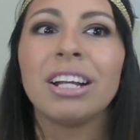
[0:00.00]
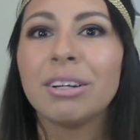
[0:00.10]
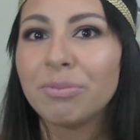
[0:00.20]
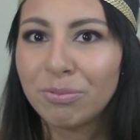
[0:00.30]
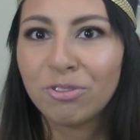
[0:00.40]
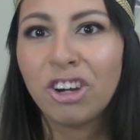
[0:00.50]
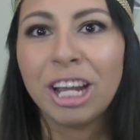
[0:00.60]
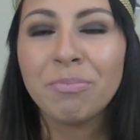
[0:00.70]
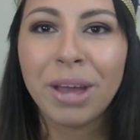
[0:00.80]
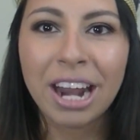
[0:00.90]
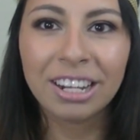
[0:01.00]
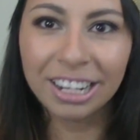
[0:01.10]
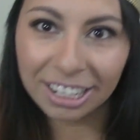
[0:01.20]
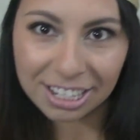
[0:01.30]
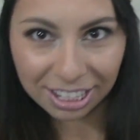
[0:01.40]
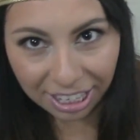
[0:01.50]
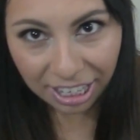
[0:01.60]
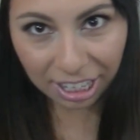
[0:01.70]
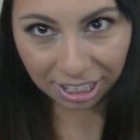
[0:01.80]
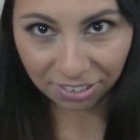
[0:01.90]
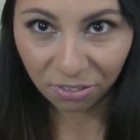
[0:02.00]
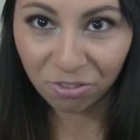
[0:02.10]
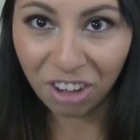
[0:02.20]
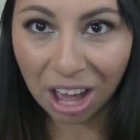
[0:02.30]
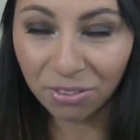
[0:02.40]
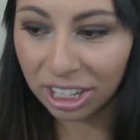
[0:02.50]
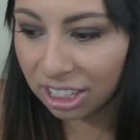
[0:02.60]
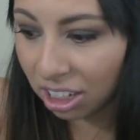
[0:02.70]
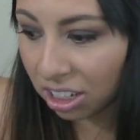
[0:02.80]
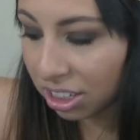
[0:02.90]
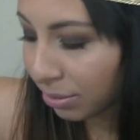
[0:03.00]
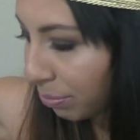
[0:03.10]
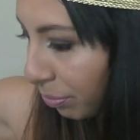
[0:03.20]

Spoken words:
like, a freaking vanity that's, like, 5 feet long.